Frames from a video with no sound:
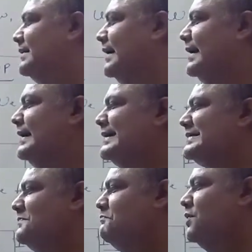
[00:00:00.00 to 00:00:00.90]
the
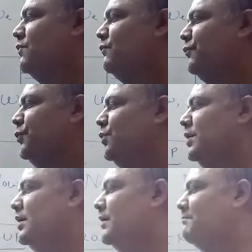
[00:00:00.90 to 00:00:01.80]
index number of
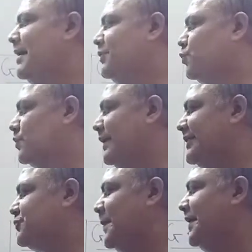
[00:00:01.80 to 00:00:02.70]
fuel by total
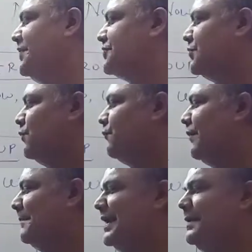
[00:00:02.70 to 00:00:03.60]
expenditure or
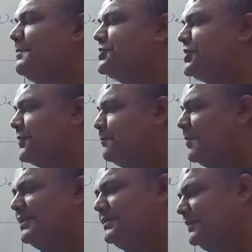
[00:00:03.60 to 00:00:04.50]
family budget
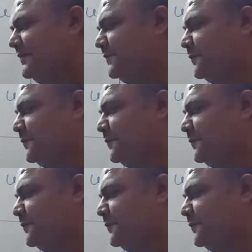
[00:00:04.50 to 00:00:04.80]
method.